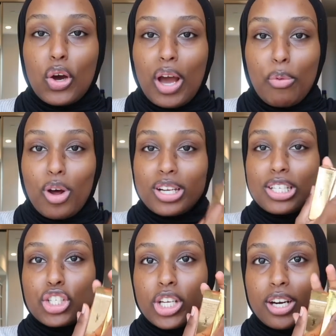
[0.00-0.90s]
it? So I wanted
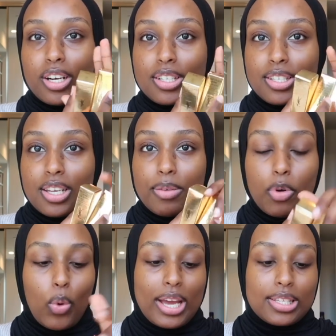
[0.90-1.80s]
to share
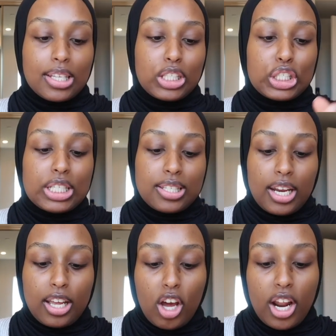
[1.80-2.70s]
some YSL goodies
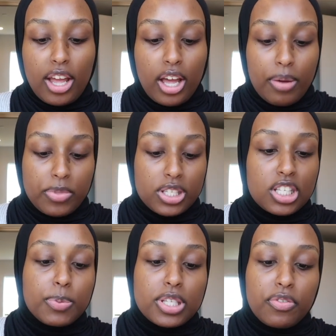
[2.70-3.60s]
that I got. This
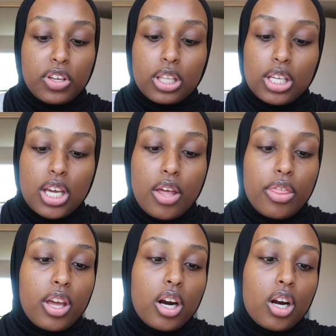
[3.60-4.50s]
is
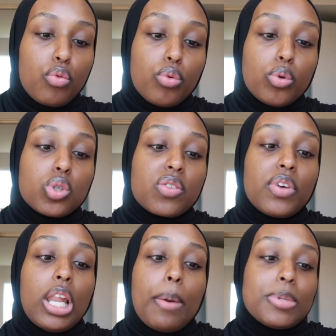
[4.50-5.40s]
specifically their Rouge
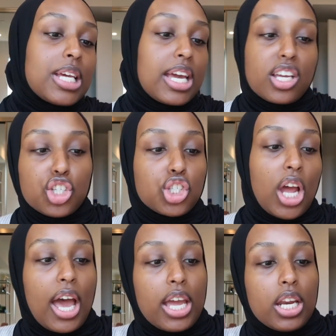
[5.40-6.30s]
Volupte
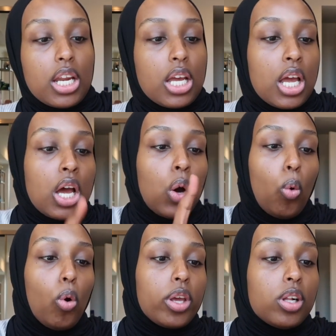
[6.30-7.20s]
Shine
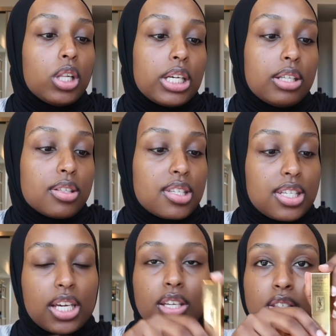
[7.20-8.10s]
oil in
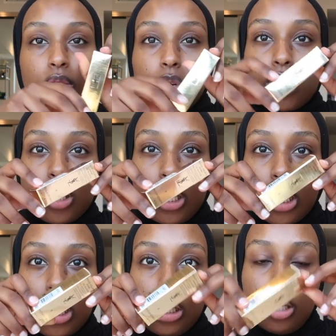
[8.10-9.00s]
stick, so it's
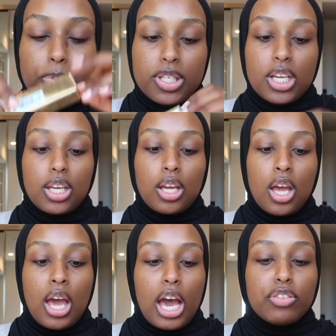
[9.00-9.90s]
like a lipstick.
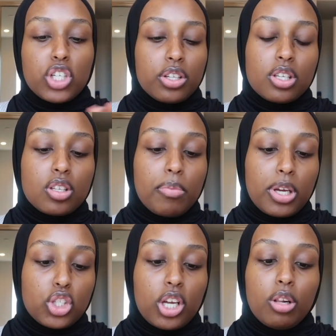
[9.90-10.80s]
I've shared these on
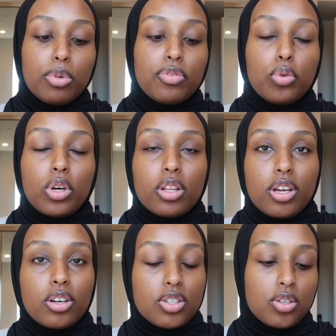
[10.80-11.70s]
my channel before,
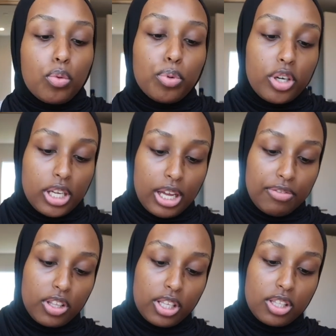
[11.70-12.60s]
they are so pretty.
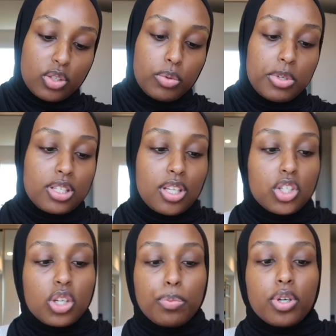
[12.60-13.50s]
I feel like these would be
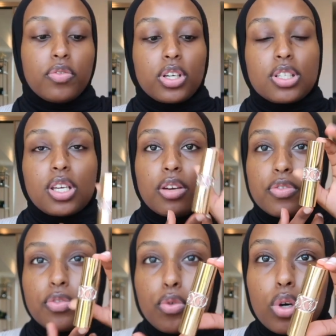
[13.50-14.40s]
such a perfect
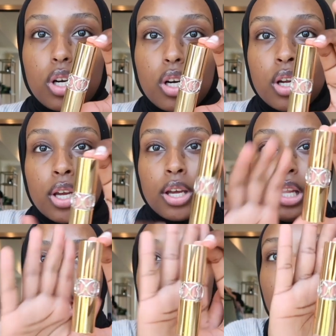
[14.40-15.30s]
gift for
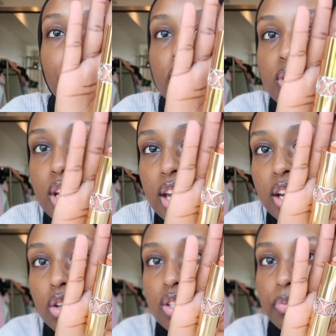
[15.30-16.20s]
like Mother's
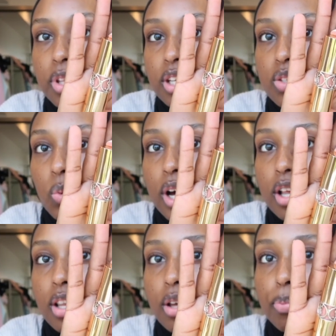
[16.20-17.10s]
Day or something as
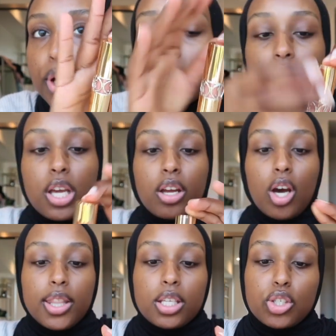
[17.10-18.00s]
well, but I
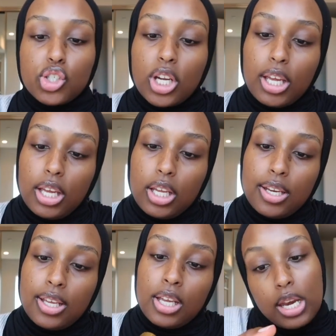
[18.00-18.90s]
got this
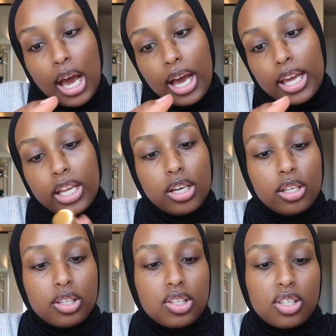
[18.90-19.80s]
shade
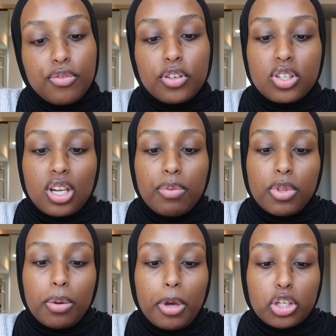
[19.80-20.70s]
9. This is the first time
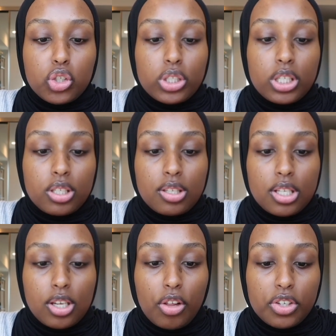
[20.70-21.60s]
that I'm actually
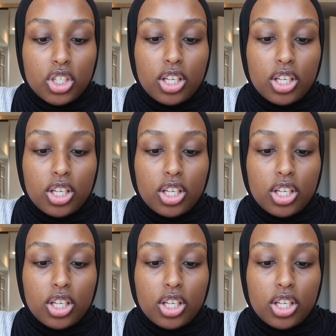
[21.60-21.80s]
seeing all the